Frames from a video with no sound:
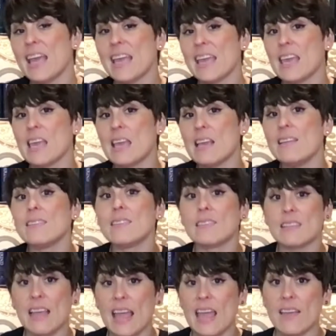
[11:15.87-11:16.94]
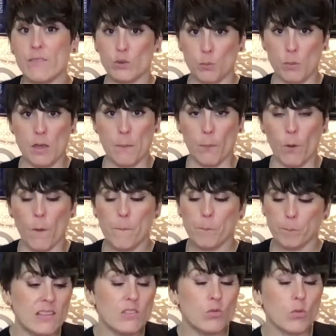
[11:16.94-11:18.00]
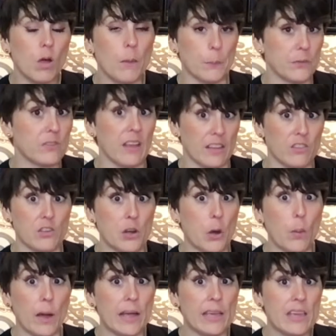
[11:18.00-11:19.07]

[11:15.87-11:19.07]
He saved people. This upsets Noah.